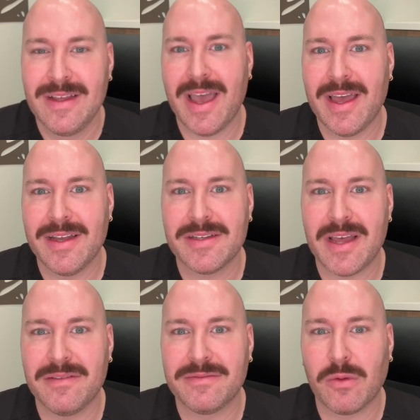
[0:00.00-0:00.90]
And
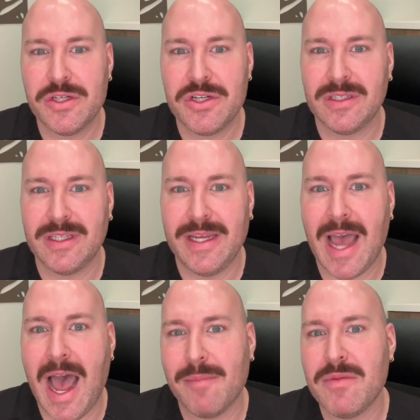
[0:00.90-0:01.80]
unfortunately,
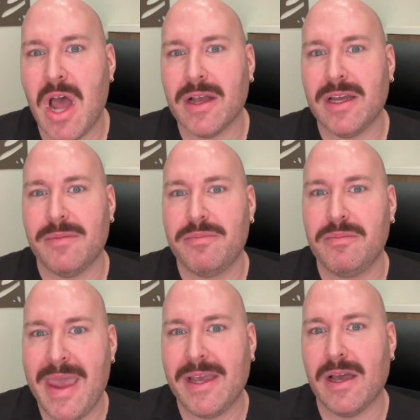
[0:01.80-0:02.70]
I'm not going to
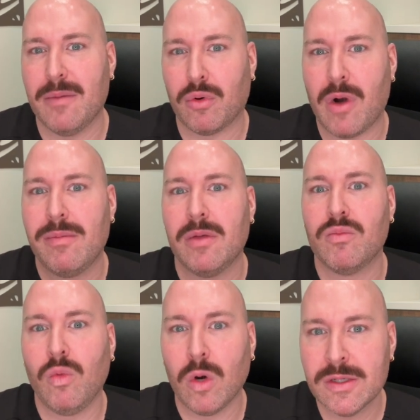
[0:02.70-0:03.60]
make a
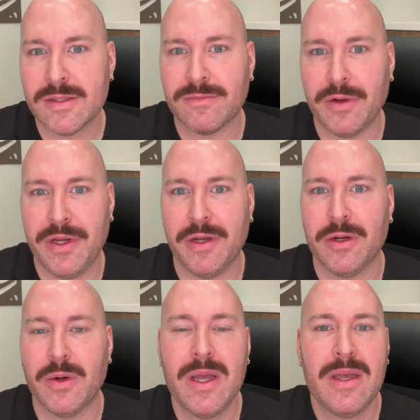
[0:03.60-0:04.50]
problem worse for
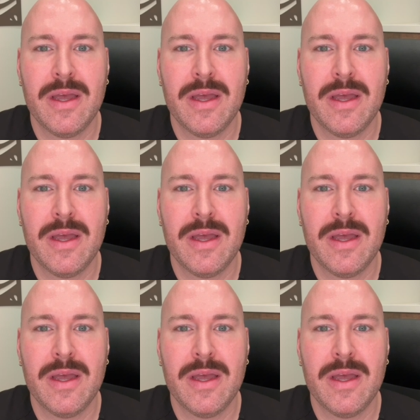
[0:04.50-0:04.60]
you.